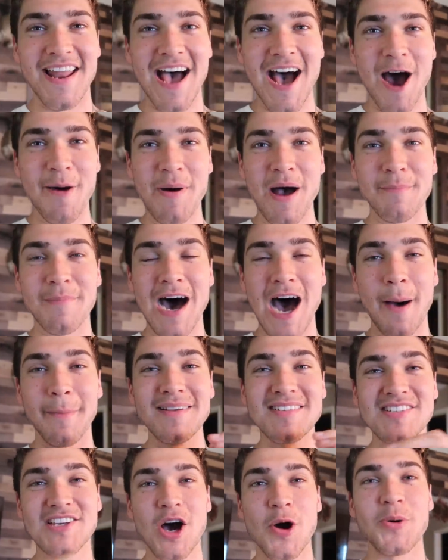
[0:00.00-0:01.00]
Now my
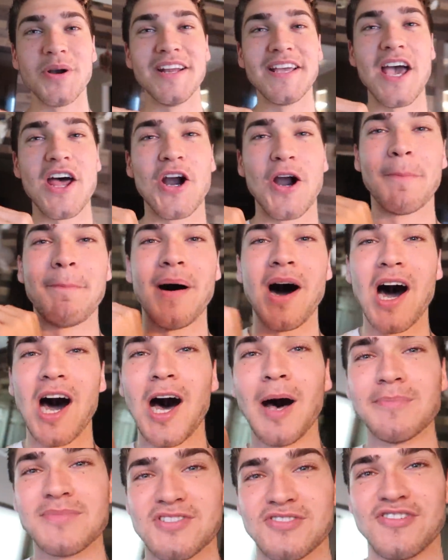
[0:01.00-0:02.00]
mom is going to get her
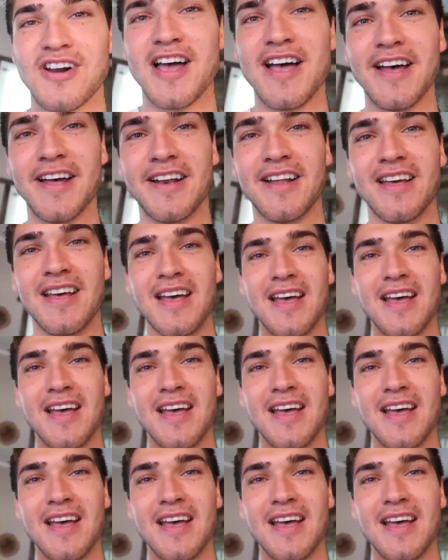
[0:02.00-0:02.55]
palms read.